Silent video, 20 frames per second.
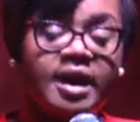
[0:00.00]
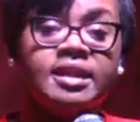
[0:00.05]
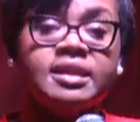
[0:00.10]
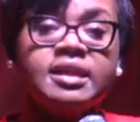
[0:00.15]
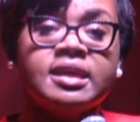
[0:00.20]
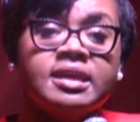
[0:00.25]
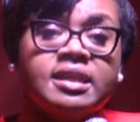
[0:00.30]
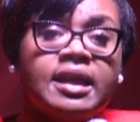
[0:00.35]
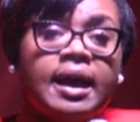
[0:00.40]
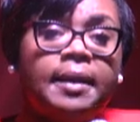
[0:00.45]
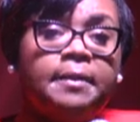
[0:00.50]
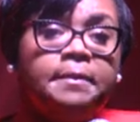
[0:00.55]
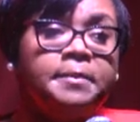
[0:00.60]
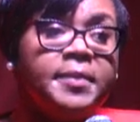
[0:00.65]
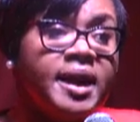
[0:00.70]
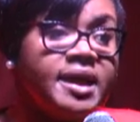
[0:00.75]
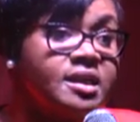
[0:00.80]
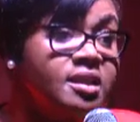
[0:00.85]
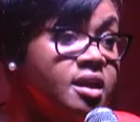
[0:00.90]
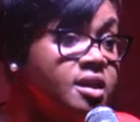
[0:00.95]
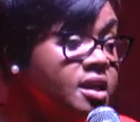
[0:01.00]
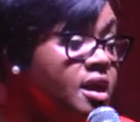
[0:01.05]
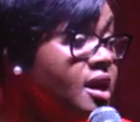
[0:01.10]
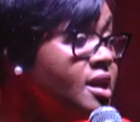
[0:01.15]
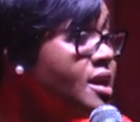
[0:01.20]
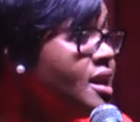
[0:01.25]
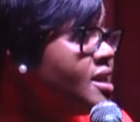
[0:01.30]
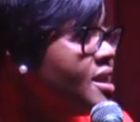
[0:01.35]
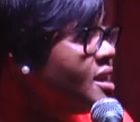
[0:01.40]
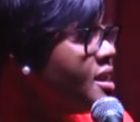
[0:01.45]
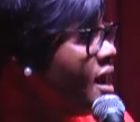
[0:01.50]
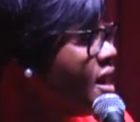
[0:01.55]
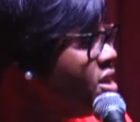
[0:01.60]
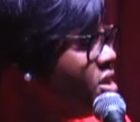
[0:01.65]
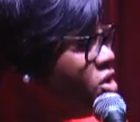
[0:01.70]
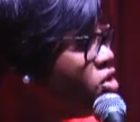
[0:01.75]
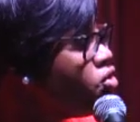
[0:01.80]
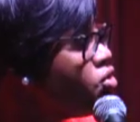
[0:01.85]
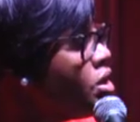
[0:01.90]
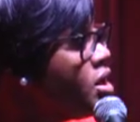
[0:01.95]
these are matters on the
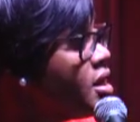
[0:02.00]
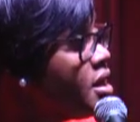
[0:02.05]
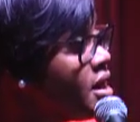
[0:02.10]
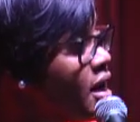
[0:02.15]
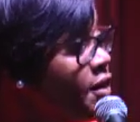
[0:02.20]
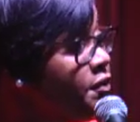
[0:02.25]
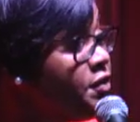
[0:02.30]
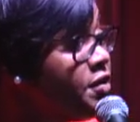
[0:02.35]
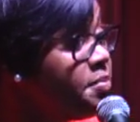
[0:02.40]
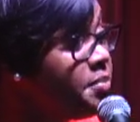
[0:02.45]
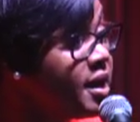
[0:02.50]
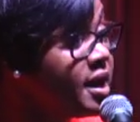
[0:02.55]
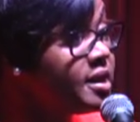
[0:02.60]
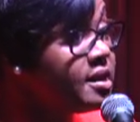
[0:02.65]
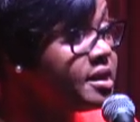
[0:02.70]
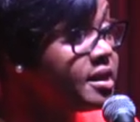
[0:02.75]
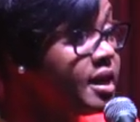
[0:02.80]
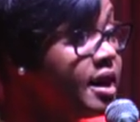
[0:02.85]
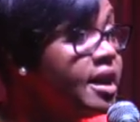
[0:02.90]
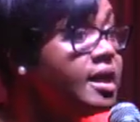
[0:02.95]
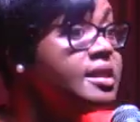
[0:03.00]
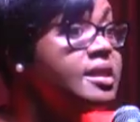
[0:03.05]
central government